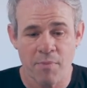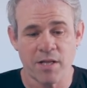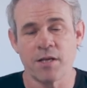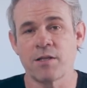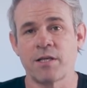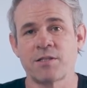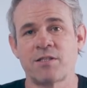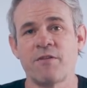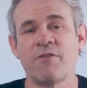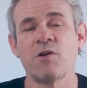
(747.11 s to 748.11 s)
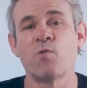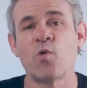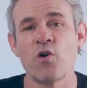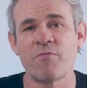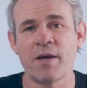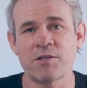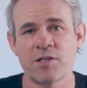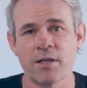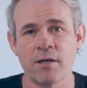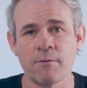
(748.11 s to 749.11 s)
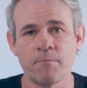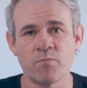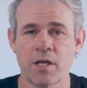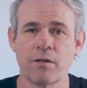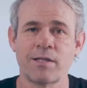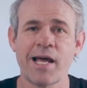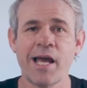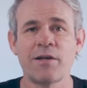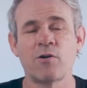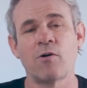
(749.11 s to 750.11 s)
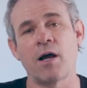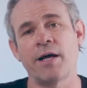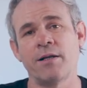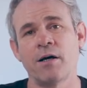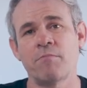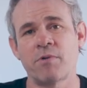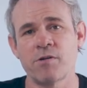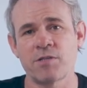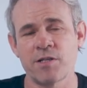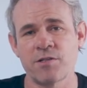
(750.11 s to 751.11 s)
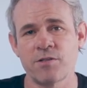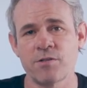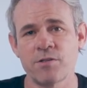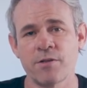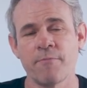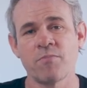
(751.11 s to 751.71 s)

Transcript: But the other things definitely worth maxing out, I got the 8-core i9 processors,